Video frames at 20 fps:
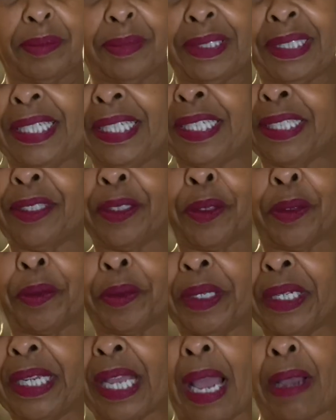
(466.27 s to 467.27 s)
get a
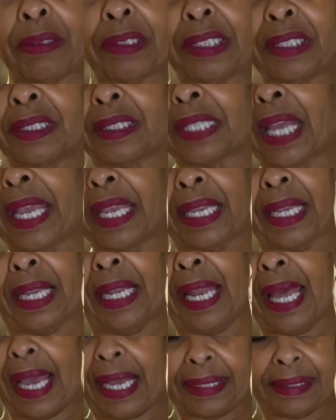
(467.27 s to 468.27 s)
degree. I was just taking
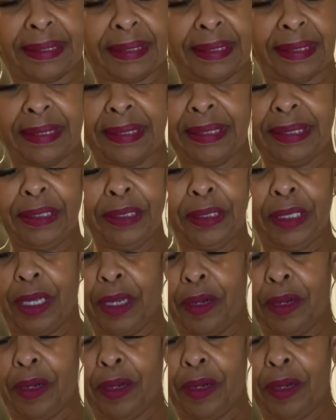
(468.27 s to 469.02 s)
classes, and